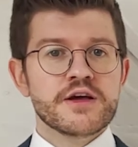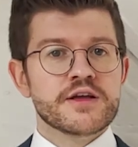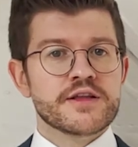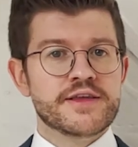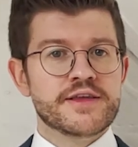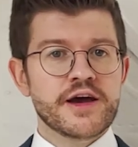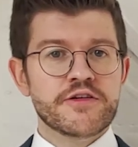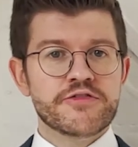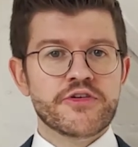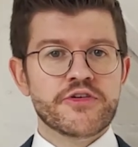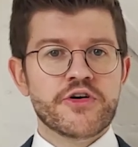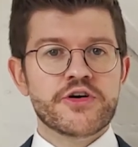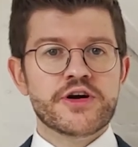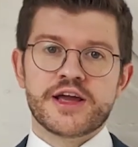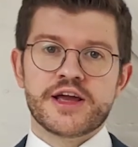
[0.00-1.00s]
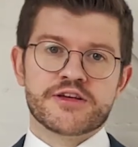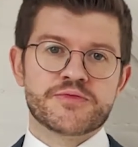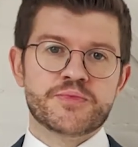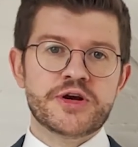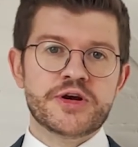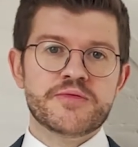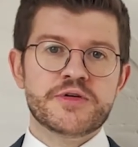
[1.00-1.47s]
Therefore,
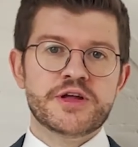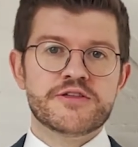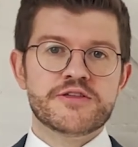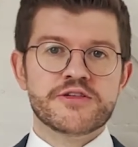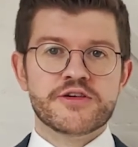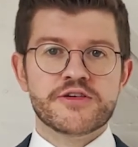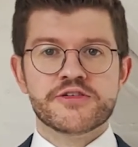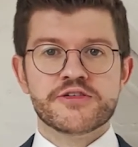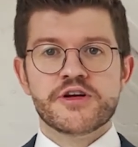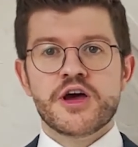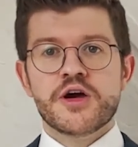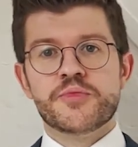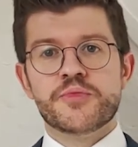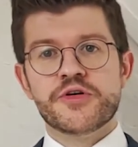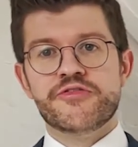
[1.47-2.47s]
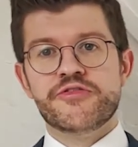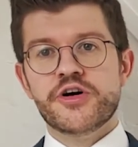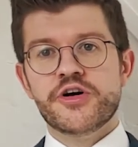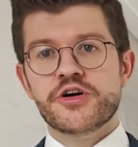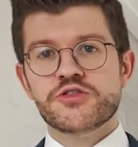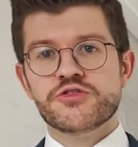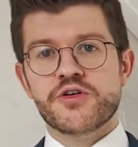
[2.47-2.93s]
experimenters
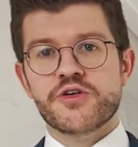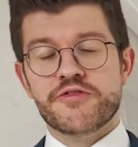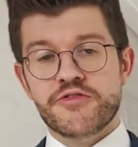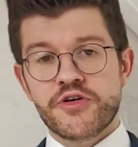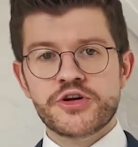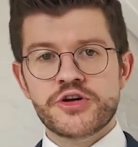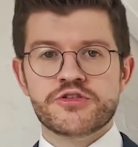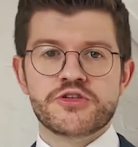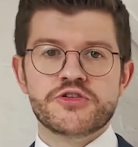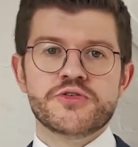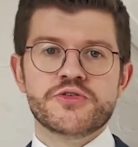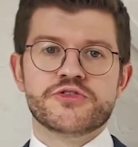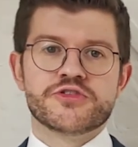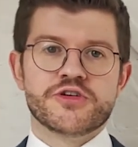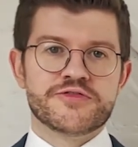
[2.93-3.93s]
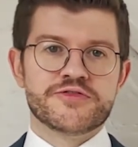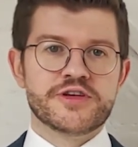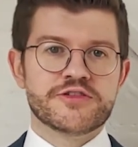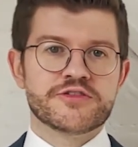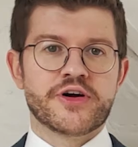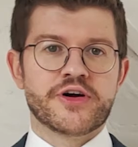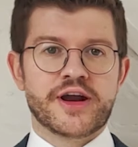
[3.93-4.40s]
prefer to avoid the use of
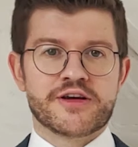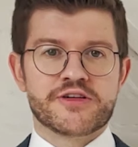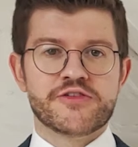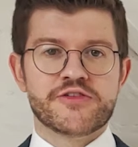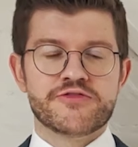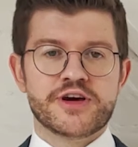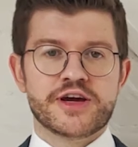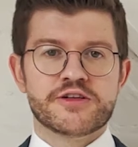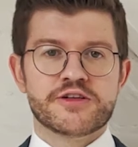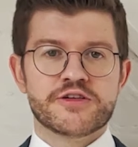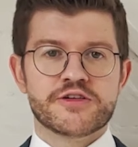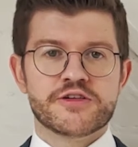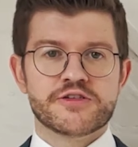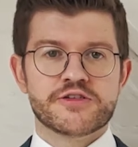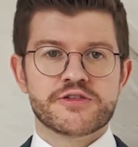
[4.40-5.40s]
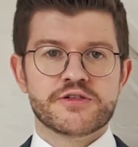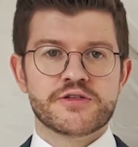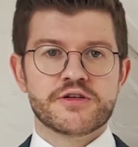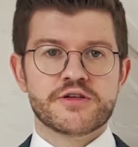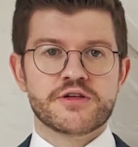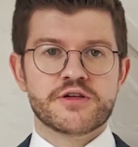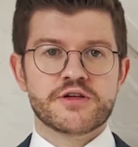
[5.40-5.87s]
these correction factors.
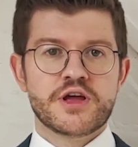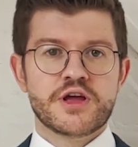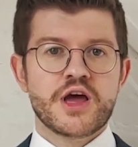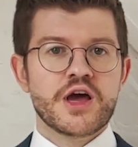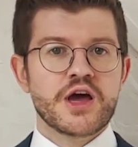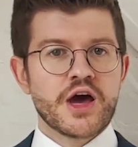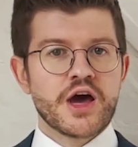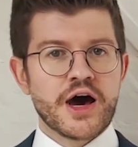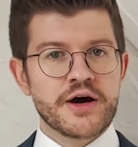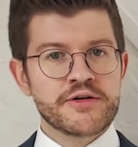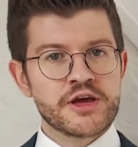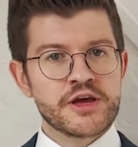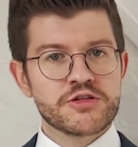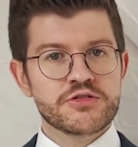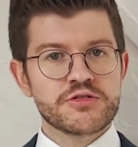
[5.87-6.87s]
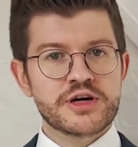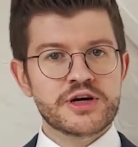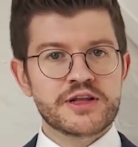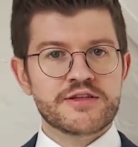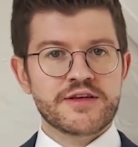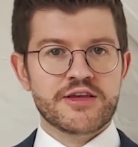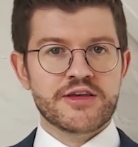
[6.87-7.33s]
How they do
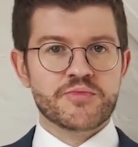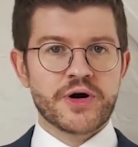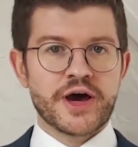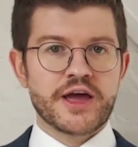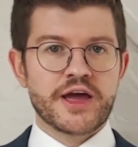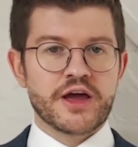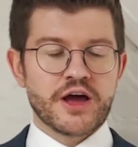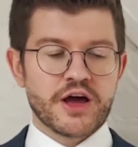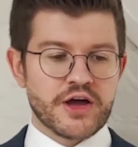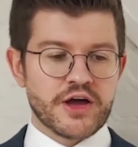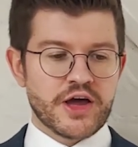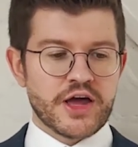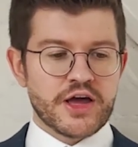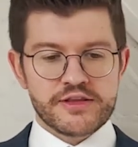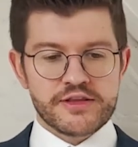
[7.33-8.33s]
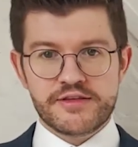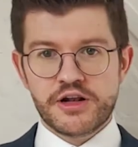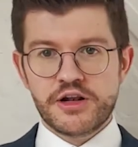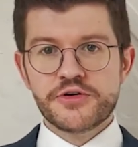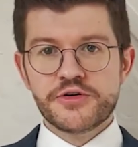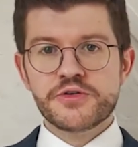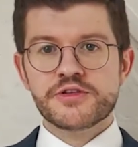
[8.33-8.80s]
it is by
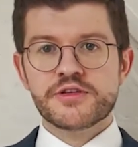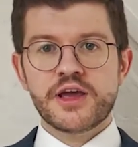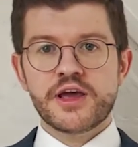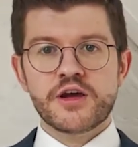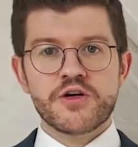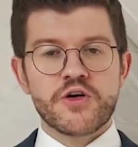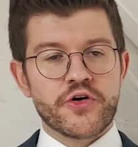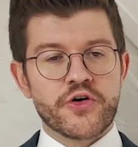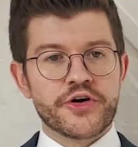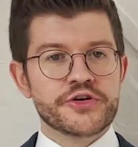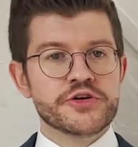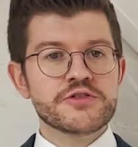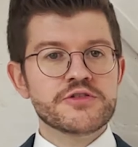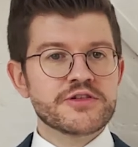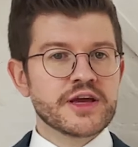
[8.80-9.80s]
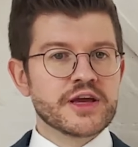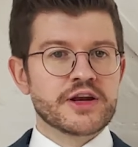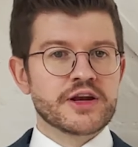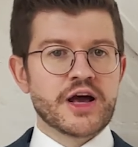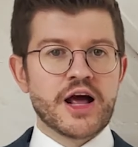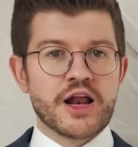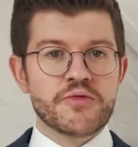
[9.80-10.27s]
diluting or using
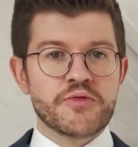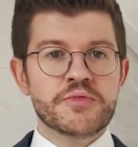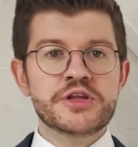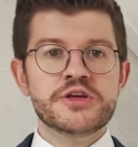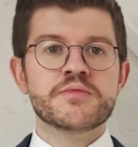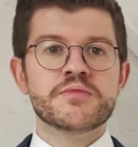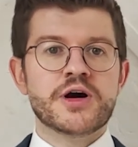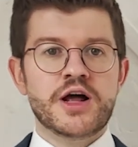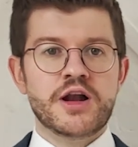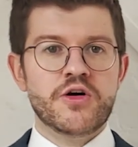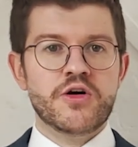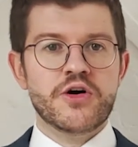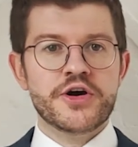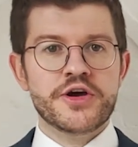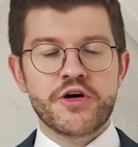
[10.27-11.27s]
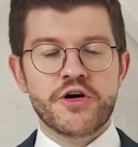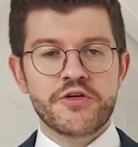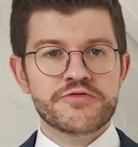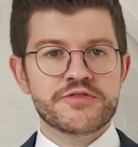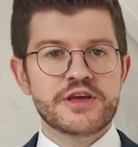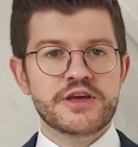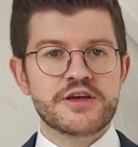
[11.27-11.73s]
an aluminium alloy
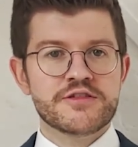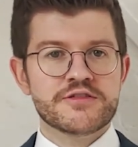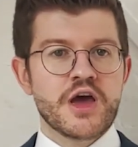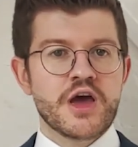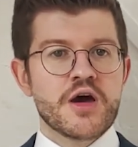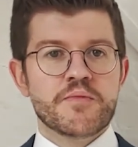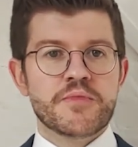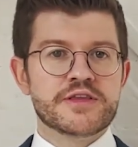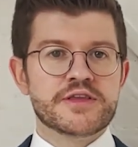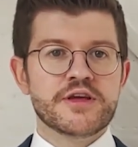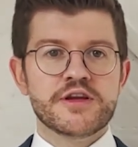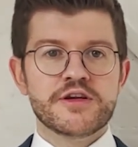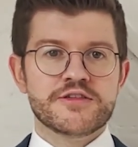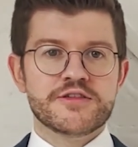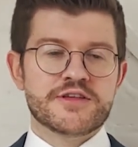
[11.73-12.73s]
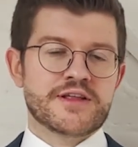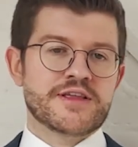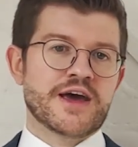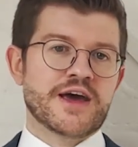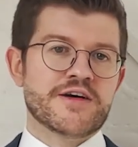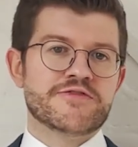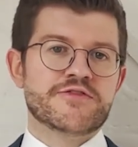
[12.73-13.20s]
of these materials that
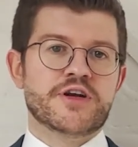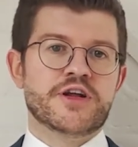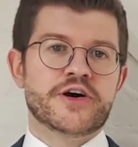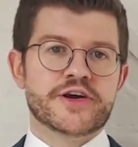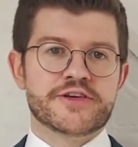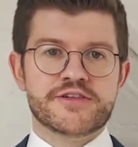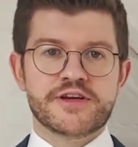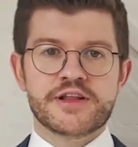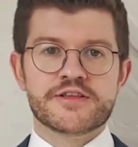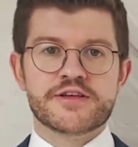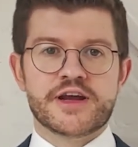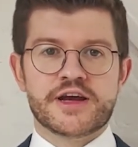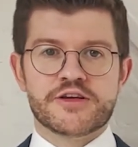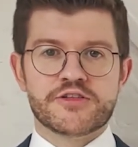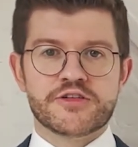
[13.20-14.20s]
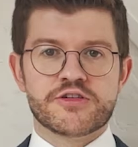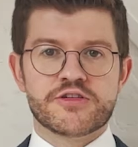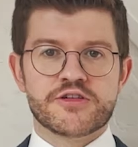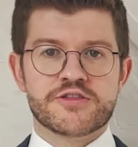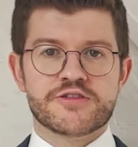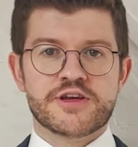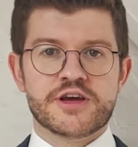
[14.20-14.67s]
have large interaction
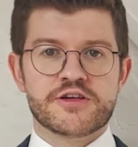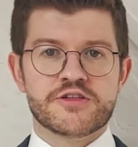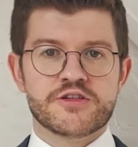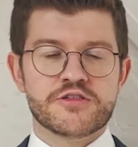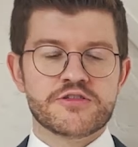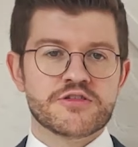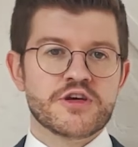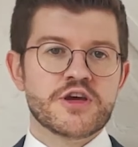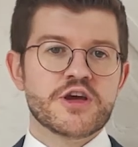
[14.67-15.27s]
cross-sections,